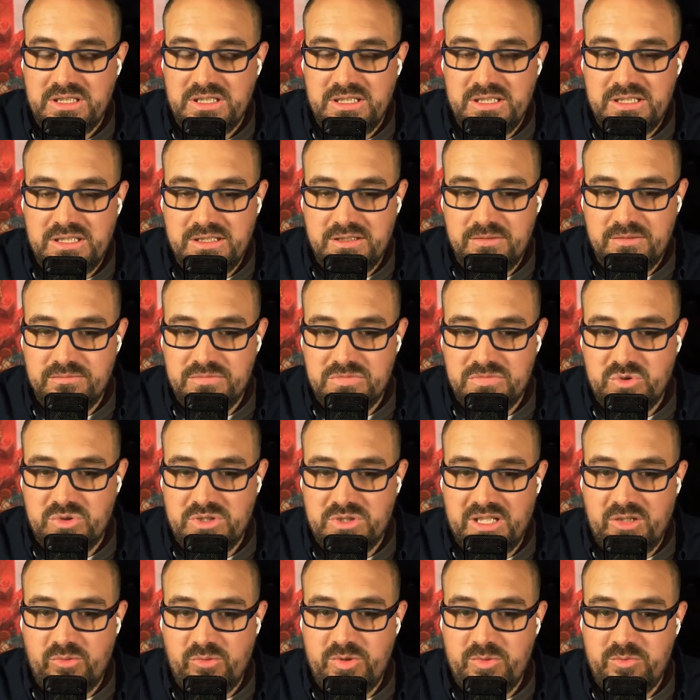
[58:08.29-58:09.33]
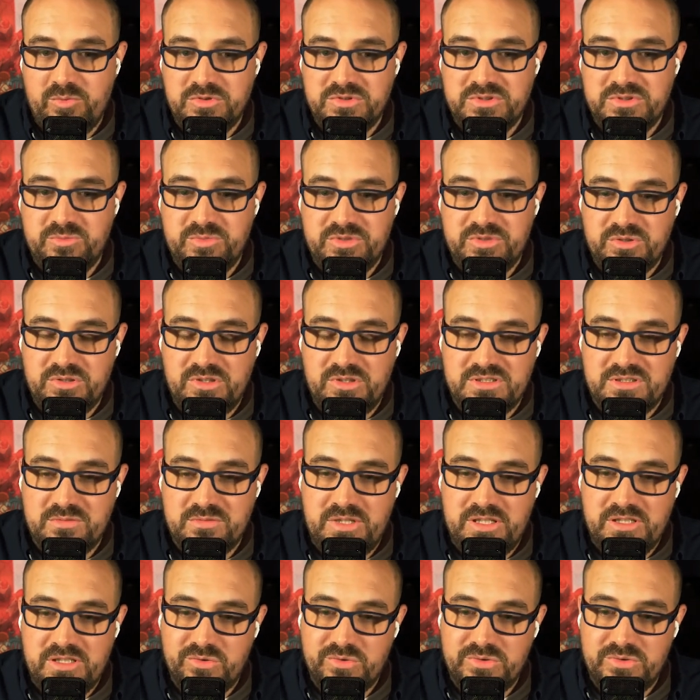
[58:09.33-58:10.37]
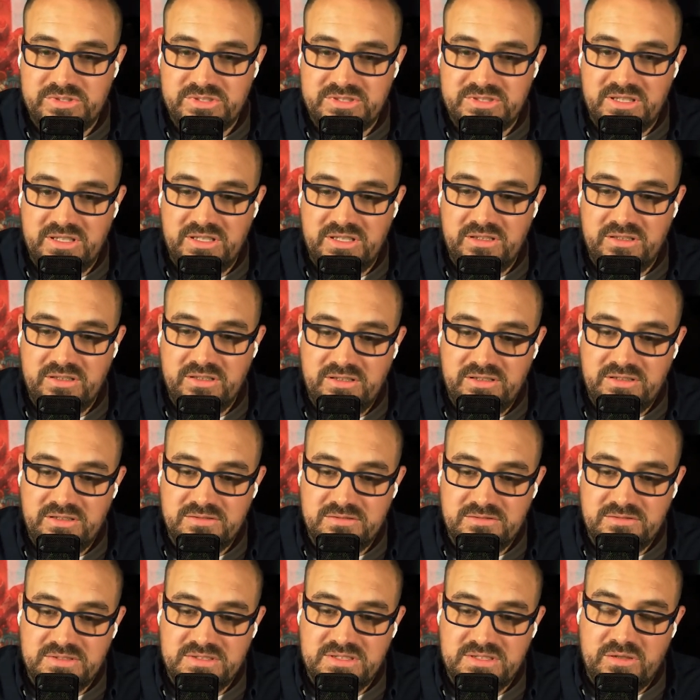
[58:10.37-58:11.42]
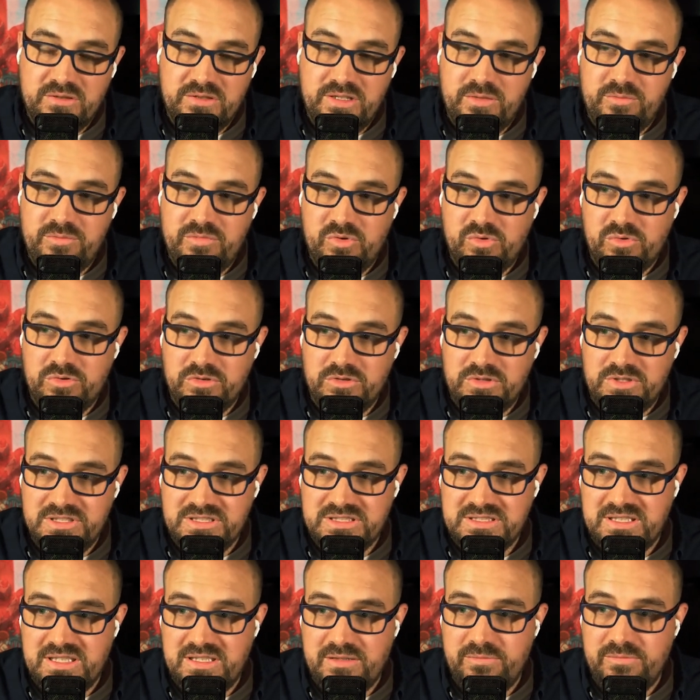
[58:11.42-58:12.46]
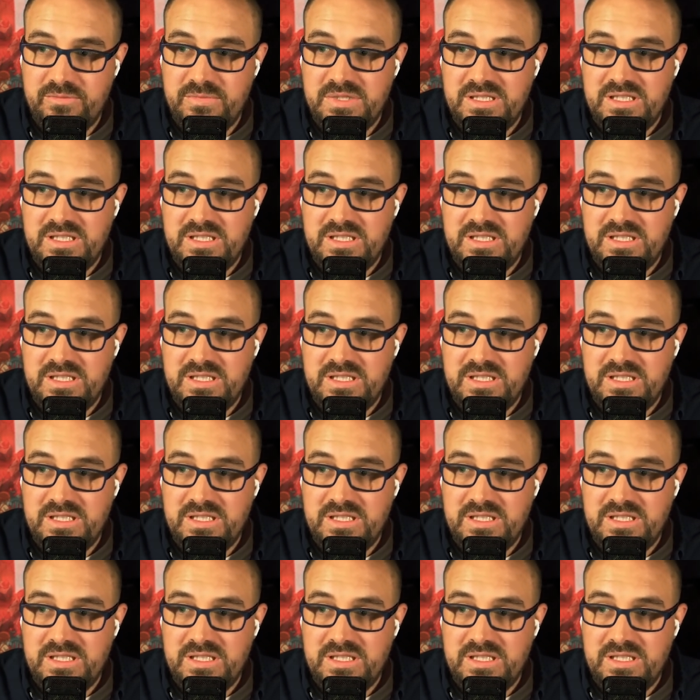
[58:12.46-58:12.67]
to allow people to build custom modules and sell them or list them,